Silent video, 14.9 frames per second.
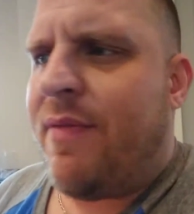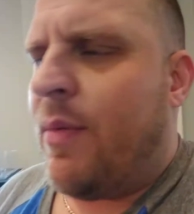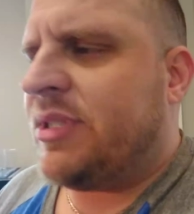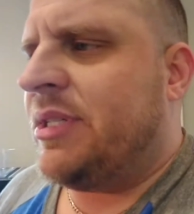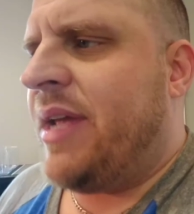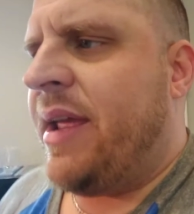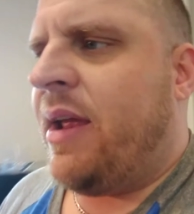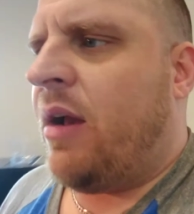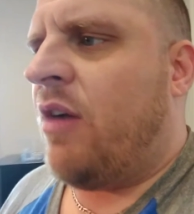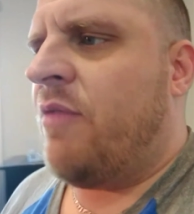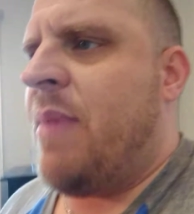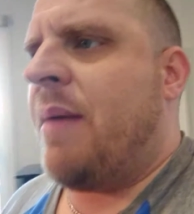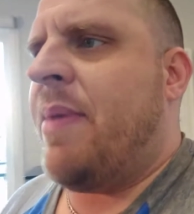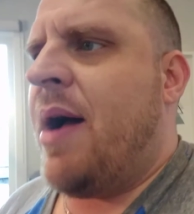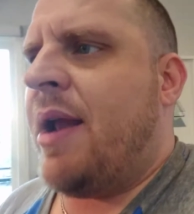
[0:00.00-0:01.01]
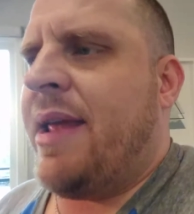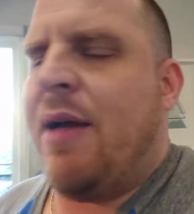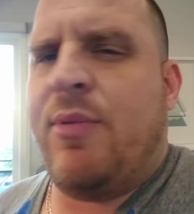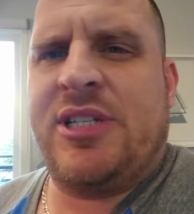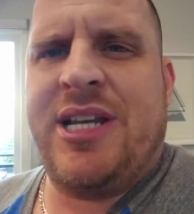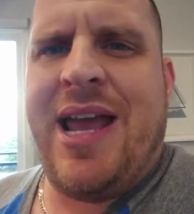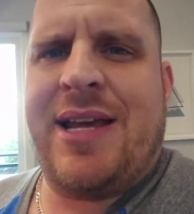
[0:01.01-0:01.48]
I wasn't taking care of my body. I
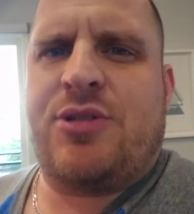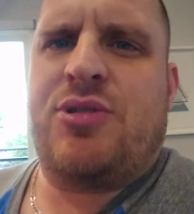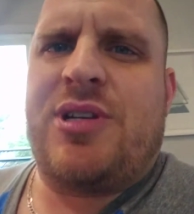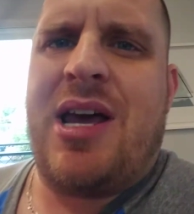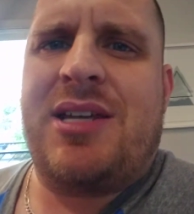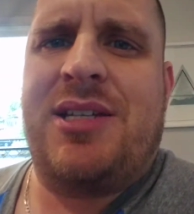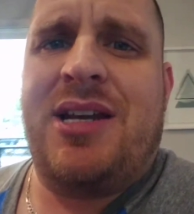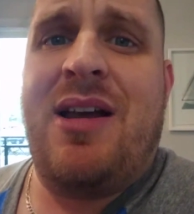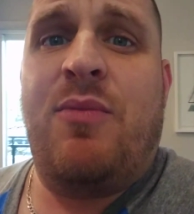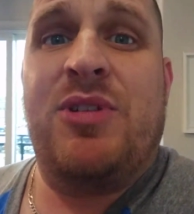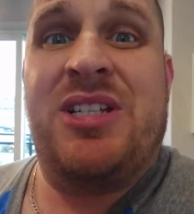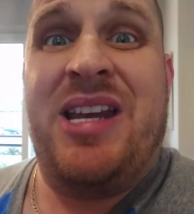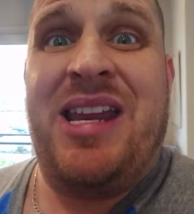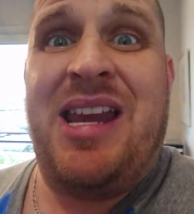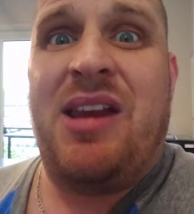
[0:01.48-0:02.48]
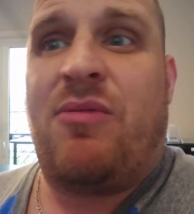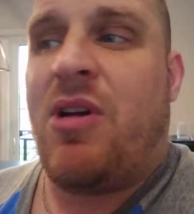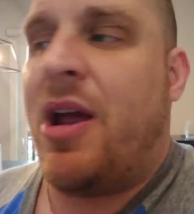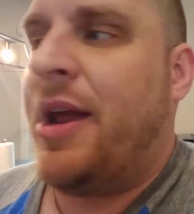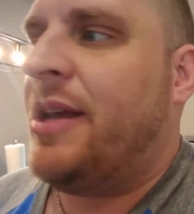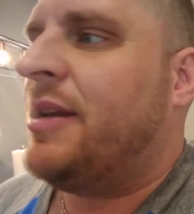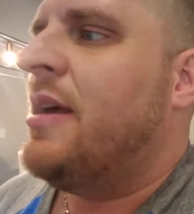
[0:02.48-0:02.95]
wasn't exercising. I wasn't eating
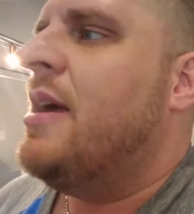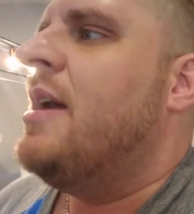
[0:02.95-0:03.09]
right.